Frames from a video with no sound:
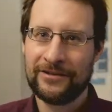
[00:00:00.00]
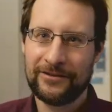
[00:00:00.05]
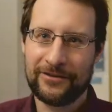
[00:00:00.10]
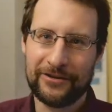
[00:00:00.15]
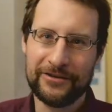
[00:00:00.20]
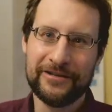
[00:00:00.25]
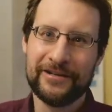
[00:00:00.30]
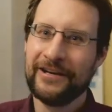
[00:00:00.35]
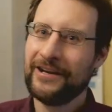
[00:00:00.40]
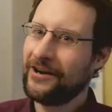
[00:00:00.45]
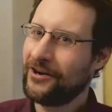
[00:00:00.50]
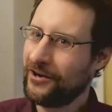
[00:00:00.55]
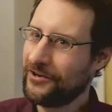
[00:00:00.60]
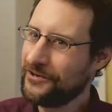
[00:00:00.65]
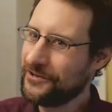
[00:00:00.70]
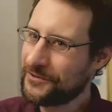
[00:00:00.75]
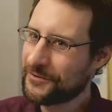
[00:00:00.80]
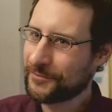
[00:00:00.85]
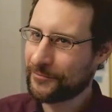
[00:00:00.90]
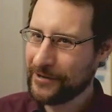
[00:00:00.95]
On a
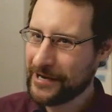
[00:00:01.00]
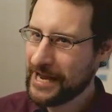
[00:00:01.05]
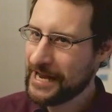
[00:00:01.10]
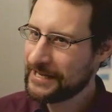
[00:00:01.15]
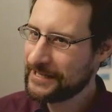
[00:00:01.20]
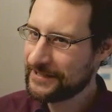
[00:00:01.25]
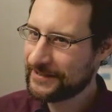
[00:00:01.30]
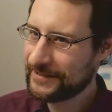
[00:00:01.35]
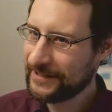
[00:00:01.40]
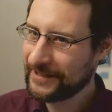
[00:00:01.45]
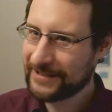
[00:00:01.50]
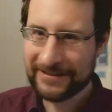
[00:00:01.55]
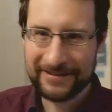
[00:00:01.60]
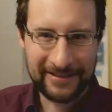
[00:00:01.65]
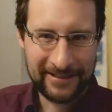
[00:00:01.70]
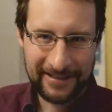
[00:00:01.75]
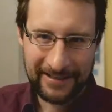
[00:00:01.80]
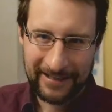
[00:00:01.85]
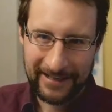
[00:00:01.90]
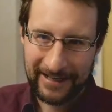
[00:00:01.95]
386
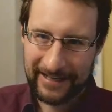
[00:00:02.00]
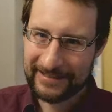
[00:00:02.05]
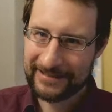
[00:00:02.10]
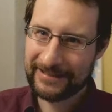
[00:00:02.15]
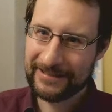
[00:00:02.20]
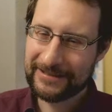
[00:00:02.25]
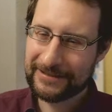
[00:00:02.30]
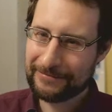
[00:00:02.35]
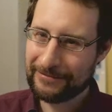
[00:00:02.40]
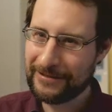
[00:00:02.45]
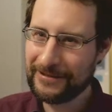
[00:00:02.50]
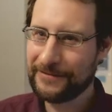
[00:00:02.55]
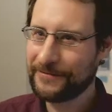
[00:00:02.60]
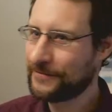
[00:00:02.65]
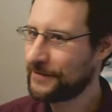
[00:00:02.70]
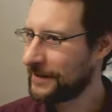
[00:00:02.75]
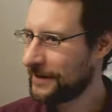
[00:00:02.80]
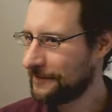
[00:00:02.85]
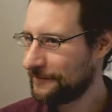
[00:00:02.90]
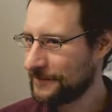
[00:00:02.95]

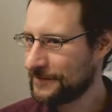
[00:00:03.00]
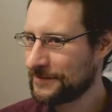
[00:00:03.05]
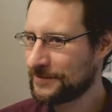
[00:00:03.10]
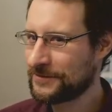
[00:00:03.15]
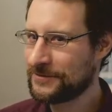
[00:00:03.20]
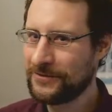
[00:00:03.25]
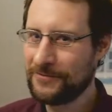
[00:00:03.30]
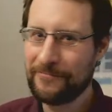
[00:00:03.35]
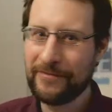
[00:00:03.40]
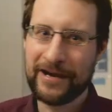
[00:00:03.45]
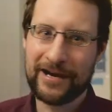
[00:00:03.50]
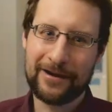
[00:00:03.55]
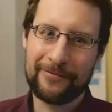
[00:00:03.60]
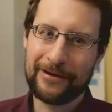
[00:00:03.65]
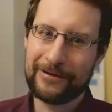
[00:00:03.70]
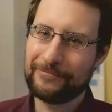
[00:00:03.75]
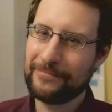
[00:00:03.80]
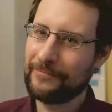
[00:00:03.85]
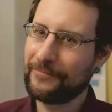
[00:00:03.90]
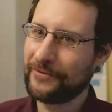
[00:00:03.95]
SX25 with 2
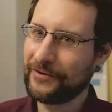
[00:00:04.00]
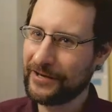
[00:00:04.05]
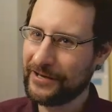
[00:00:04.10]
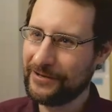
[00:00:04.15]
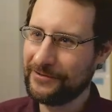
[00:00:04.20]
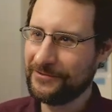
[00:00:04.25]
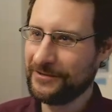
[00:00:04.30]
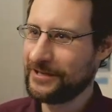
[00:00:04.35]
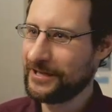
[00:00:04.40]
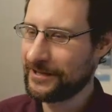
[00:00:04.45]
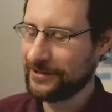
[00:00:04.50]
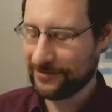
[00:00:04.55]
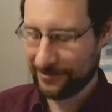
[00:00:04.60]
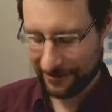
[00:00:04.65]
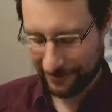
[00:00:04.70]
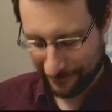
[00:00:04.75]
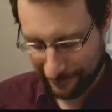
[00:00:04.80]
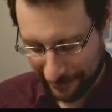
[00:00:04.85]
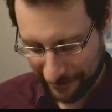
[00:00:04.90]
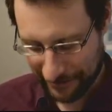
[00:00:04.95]
MB memory, you did
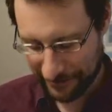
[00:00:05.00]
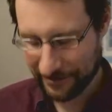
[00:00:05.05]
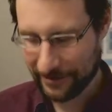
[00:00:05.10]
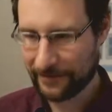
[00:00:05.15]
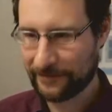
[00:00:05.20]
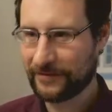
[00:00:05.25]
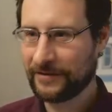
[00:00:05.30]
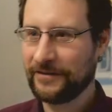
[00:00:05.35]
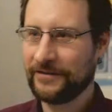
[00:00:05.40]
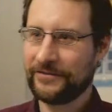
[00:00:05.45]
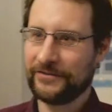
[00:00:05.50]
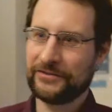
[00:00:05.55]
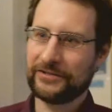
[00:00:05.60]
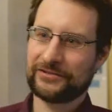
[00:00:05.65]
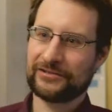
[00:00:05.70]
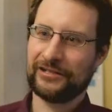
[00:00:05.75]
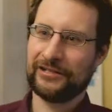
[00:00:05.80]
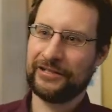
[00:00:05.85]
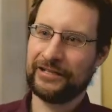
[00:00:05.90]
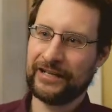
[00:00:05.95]
not want to have
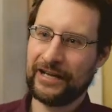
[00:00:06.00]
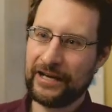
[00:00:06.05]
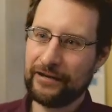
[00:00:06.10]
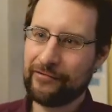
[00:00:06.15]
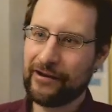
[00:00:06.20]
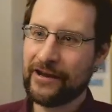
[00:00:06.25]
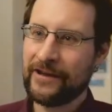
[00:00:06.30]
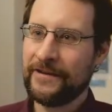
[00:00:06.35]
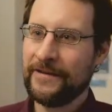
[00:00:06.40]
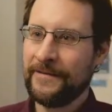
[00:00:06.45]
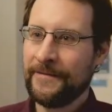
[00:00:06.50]
syntax highlighting. Anyway,